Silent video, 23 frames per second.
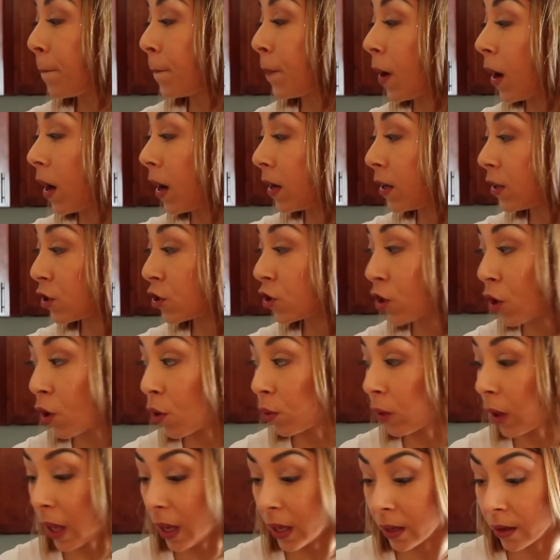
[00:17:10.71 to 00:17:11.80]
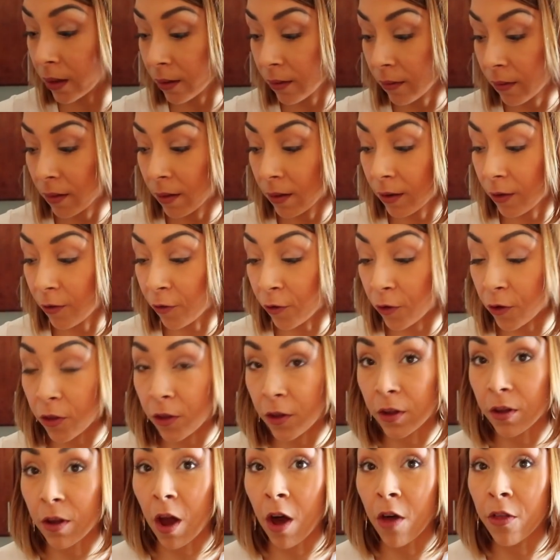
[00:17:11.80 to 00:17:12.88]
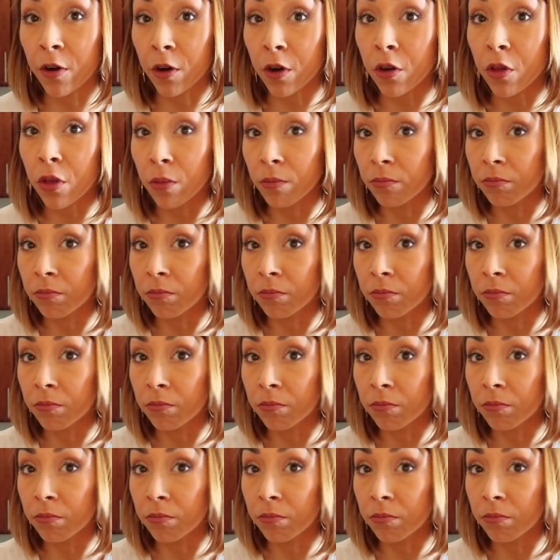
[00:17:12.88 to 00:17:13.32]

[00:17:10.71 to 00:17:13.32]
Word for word: but so like for the other,